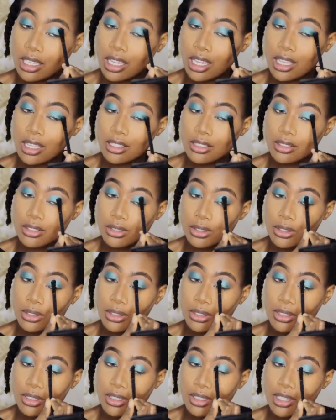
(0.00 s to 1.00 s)

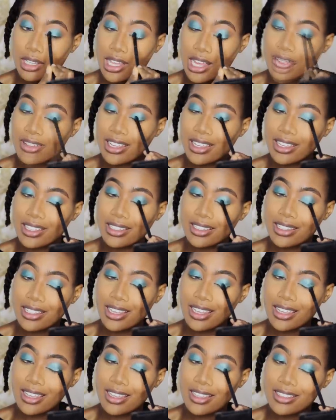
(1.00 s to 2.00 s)
Yes, fine,
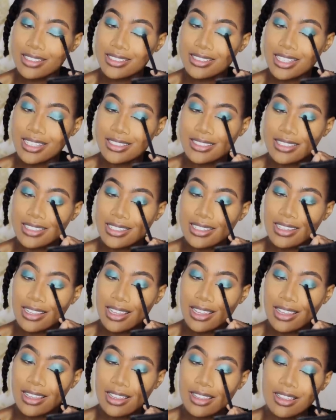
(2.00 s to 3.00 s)
get, says you
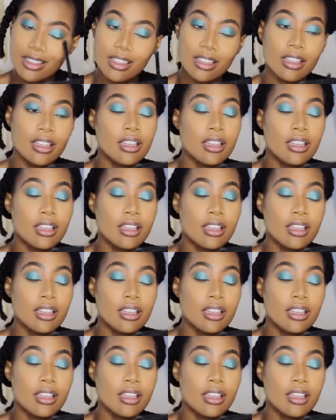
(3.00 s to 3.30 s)
get.